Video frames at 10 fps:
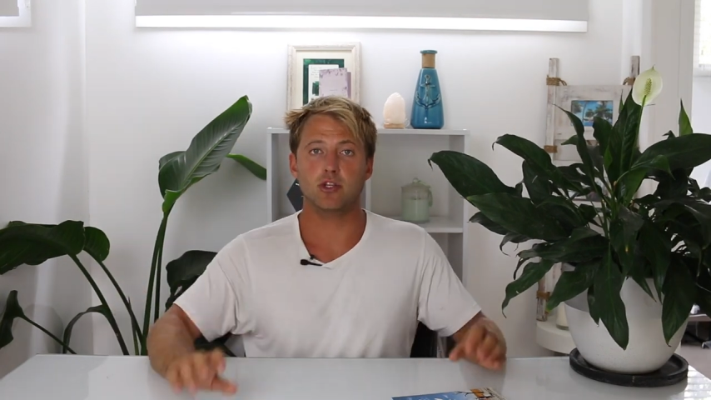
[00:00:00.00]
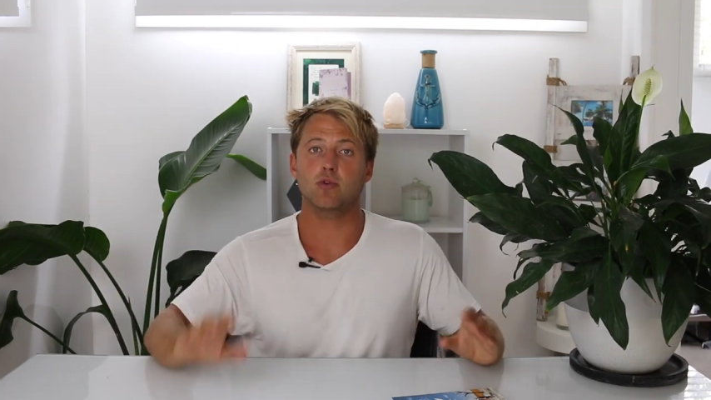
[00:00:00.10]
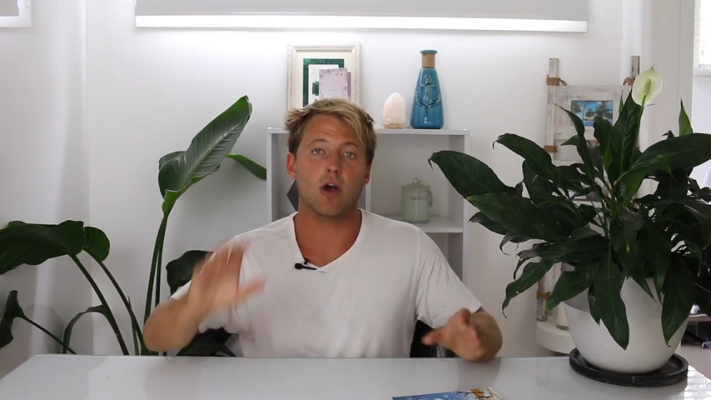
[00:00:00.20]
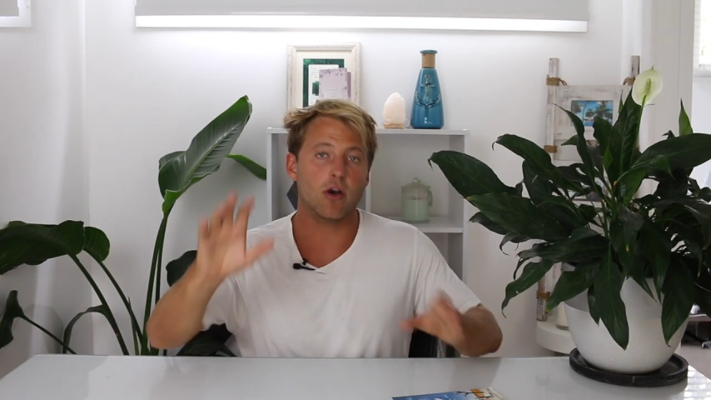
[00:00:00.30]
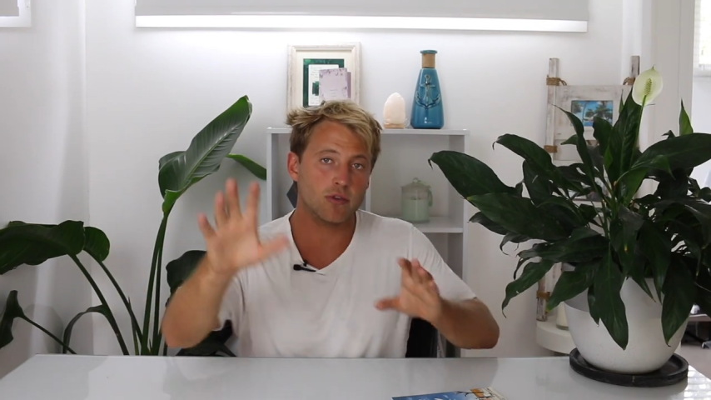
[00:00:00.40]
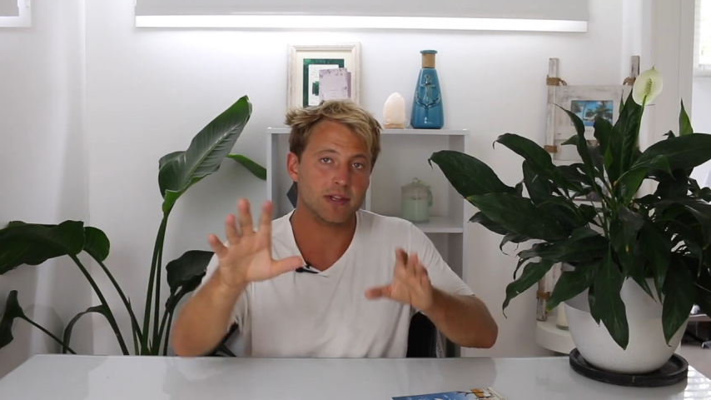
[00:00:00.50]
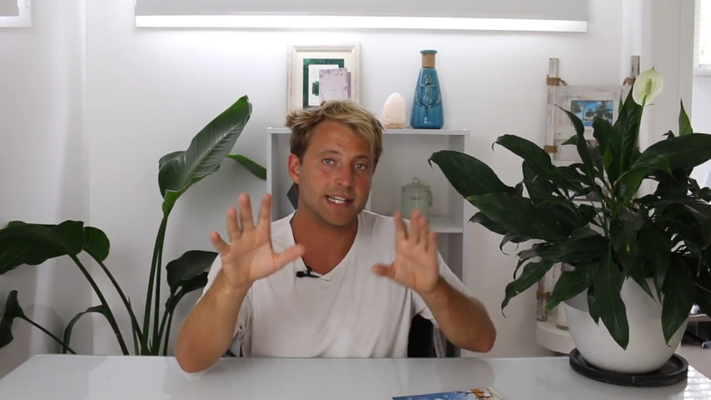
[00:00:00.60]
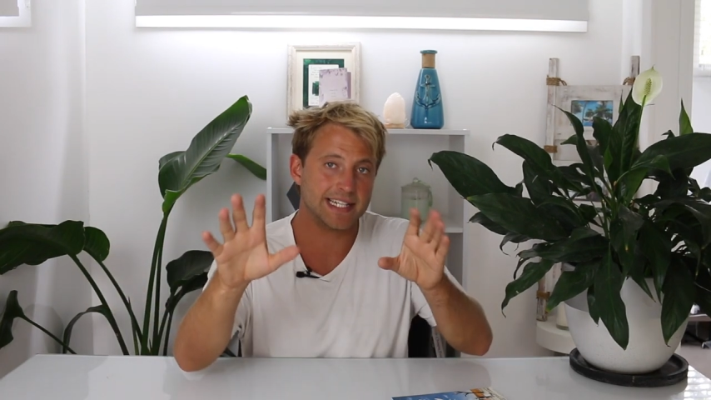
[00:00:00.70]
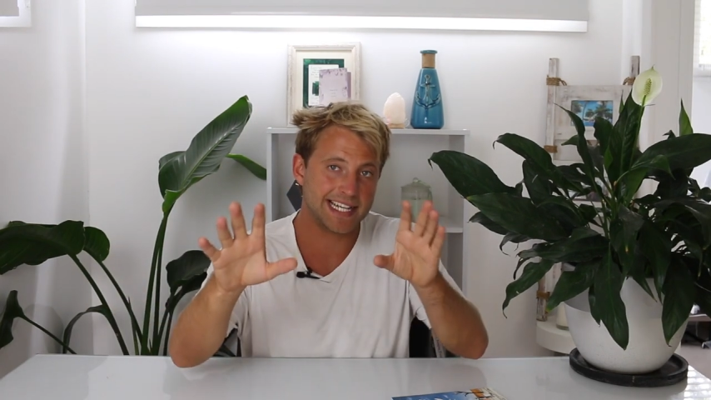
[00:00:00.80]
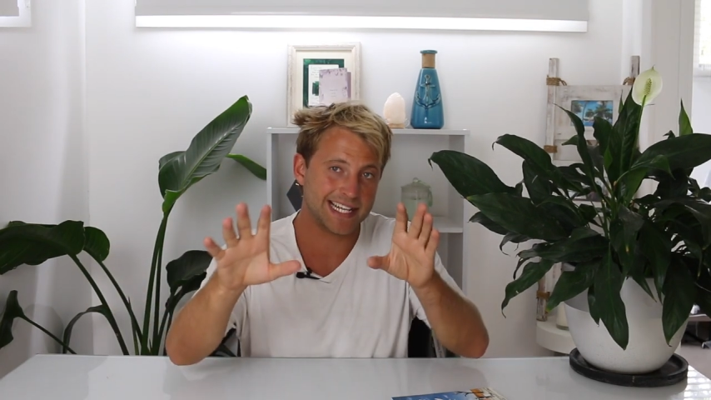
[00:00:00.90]
You
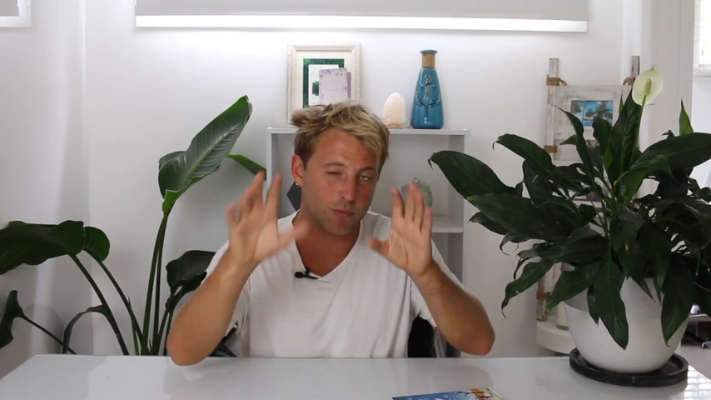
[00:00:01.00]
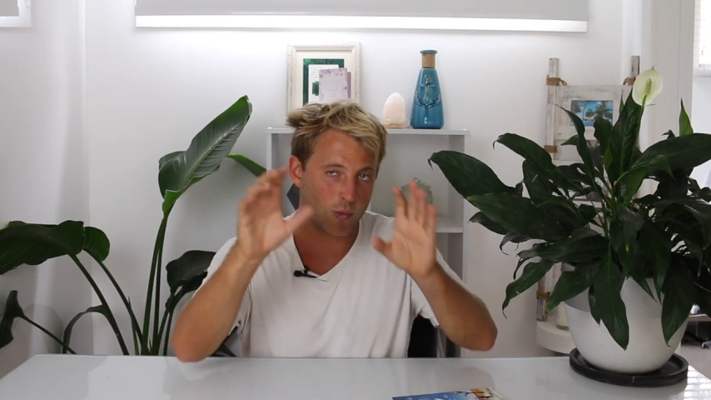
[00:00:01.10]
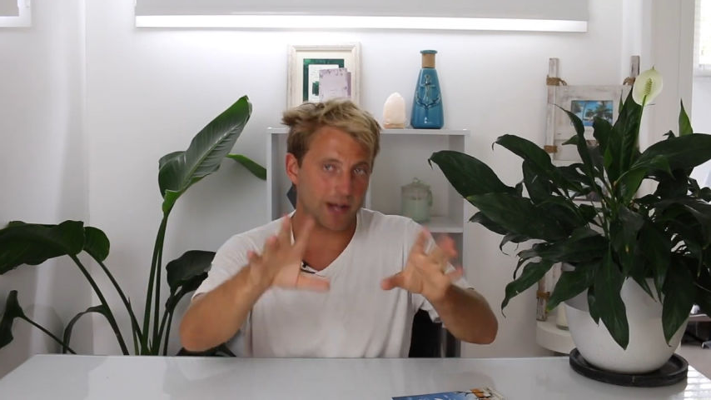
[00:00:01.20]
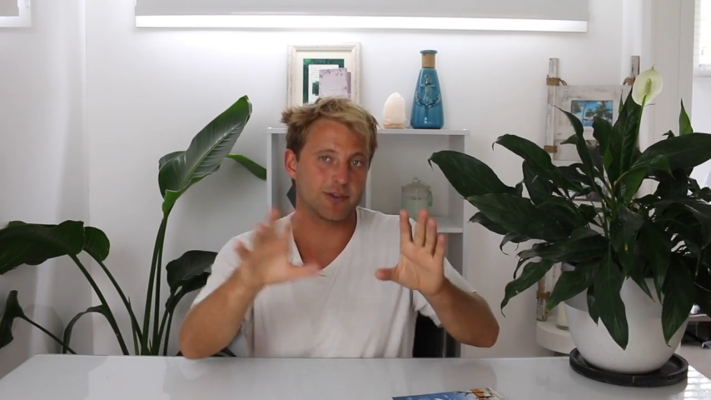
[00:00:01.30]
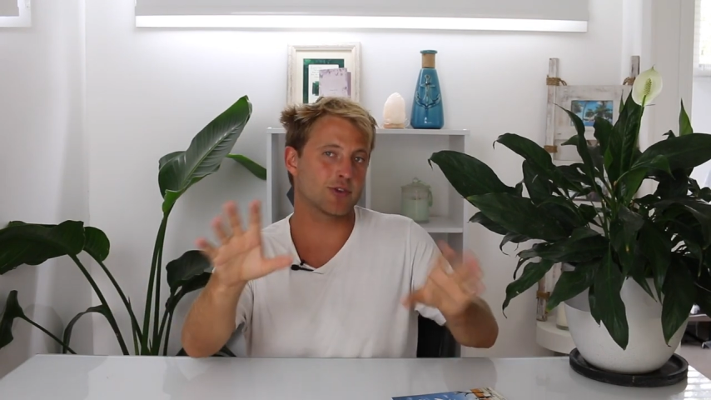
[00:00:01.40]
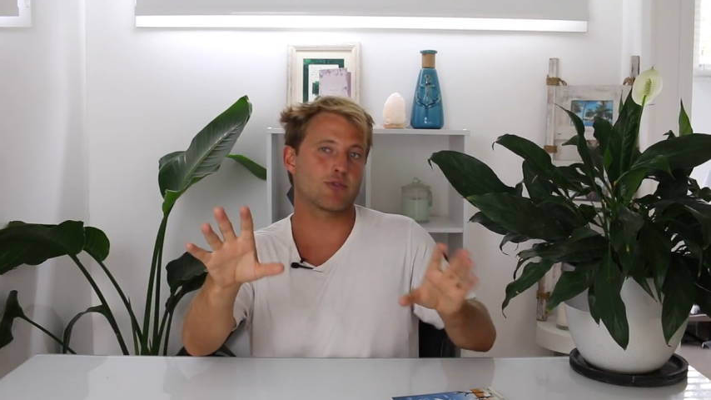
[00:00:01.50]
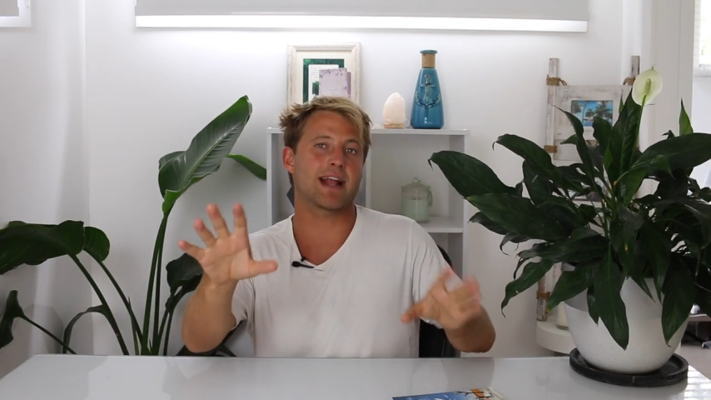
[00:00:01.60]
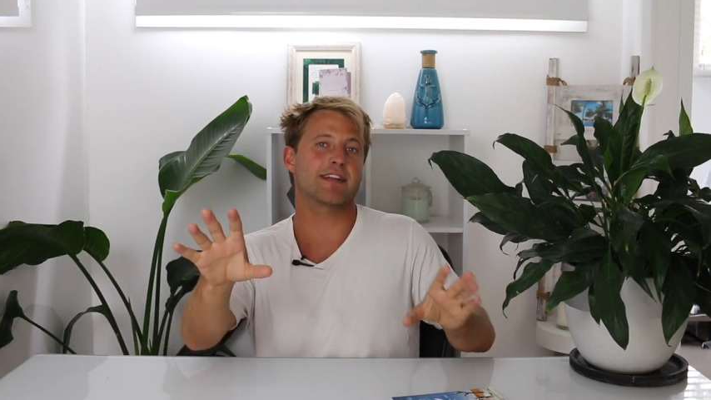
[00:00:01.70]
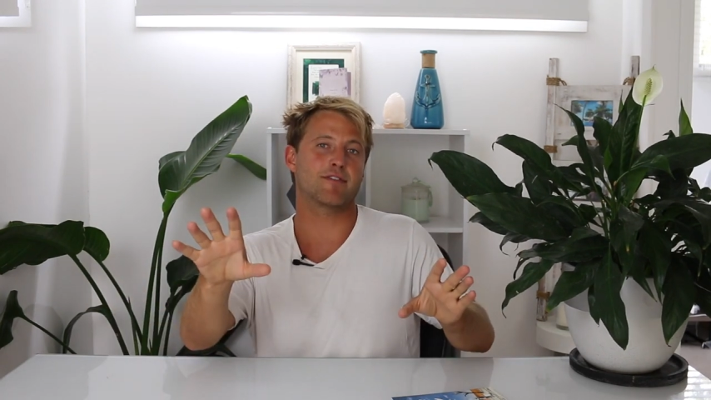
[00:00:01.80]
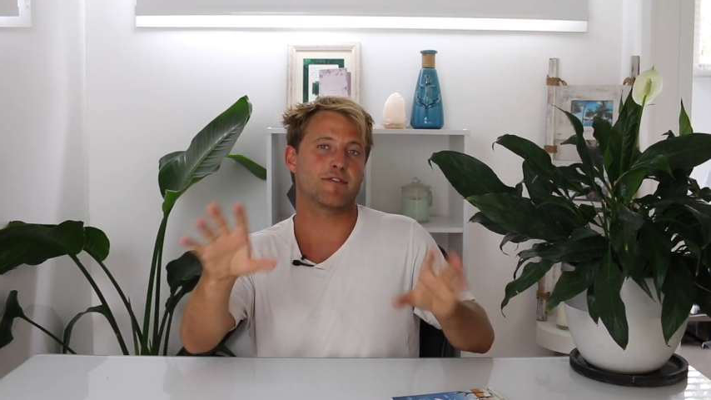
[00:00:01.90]
only need one
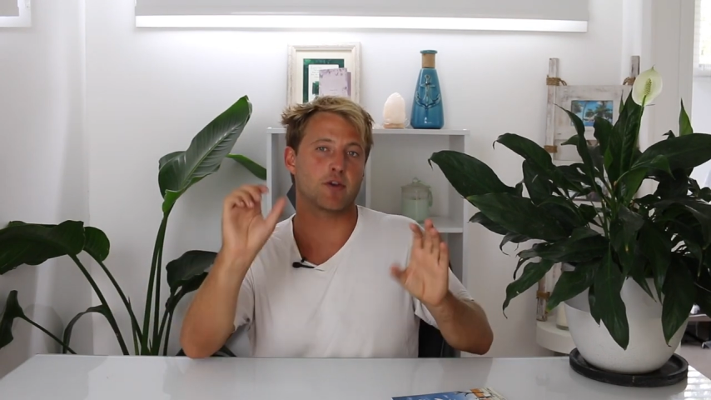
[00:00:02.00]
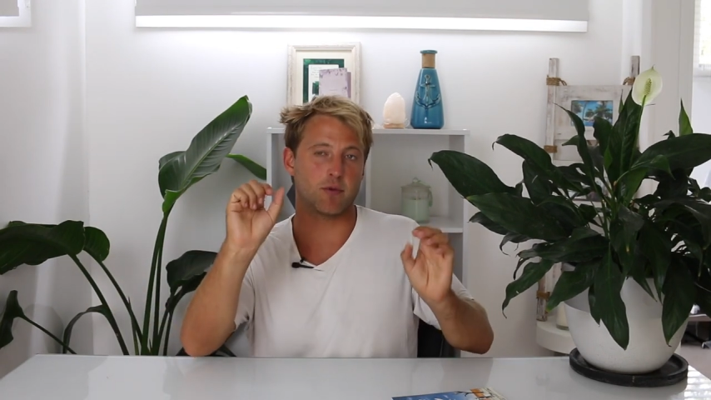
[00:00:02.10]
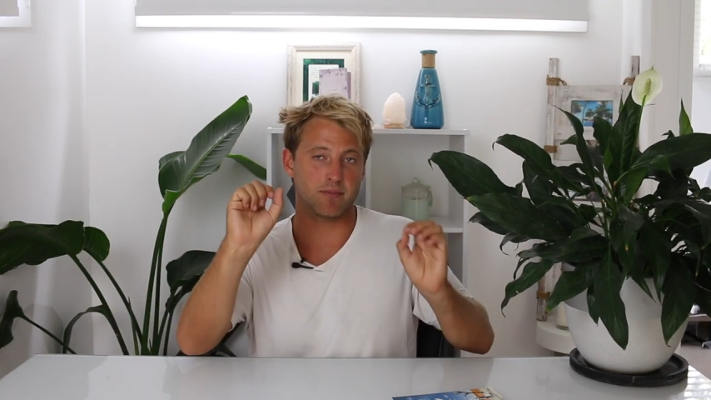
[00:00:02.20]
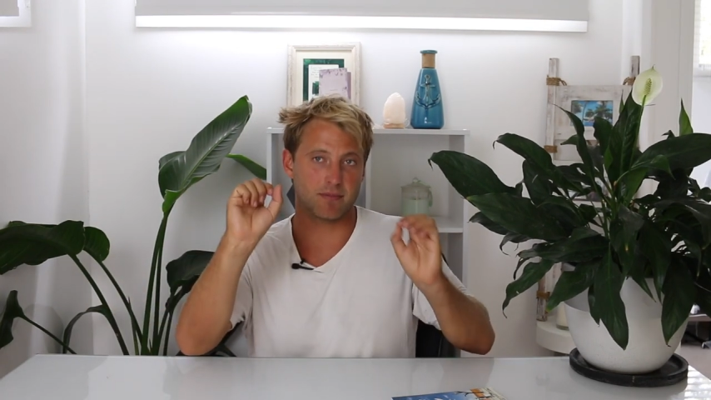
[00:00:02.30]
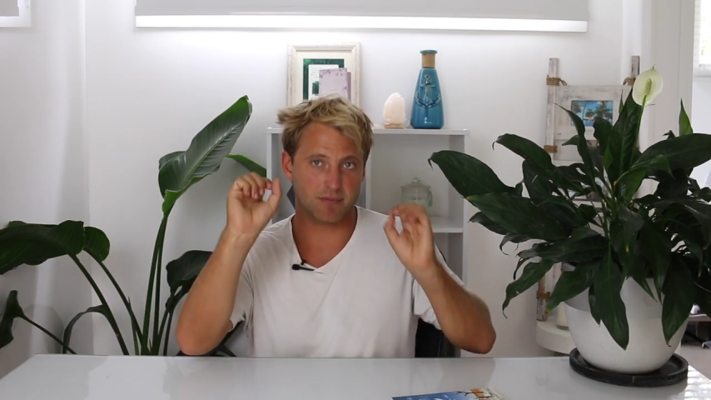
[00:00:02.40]
great film,